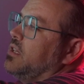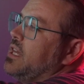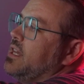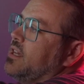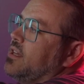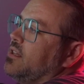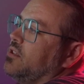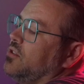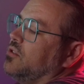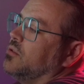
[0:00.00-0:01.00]
And
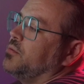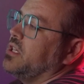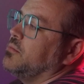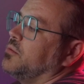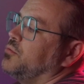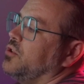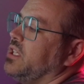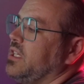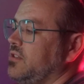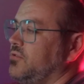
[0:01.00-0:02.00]
you'll be able to
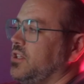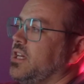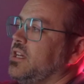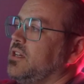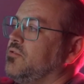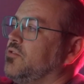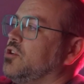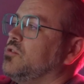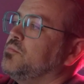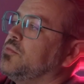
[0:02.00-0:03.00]
put EVA
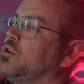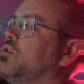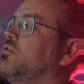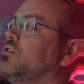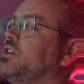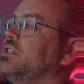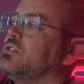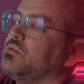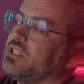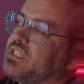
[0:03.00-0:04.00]
foam over these
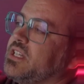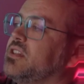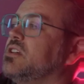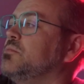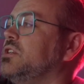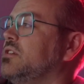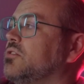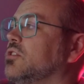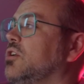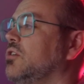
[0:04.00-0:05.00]
to extend them
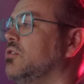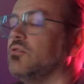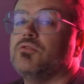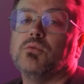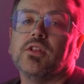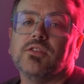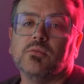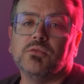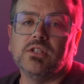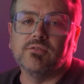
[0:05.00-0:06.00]
even longer if you want
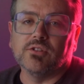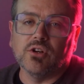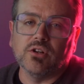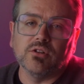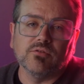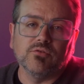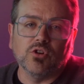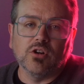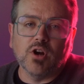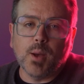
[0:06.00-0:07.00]
them even longer
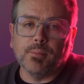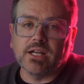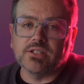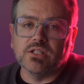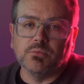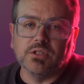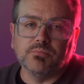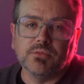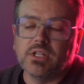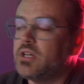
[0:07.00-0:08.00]
for
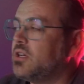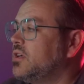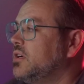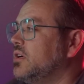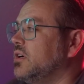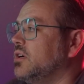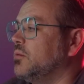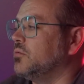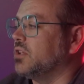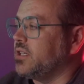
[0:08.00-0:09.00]
maximum
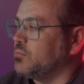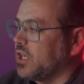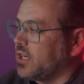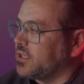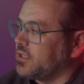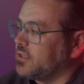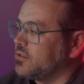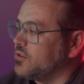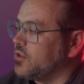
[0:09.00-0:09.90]
light blocking.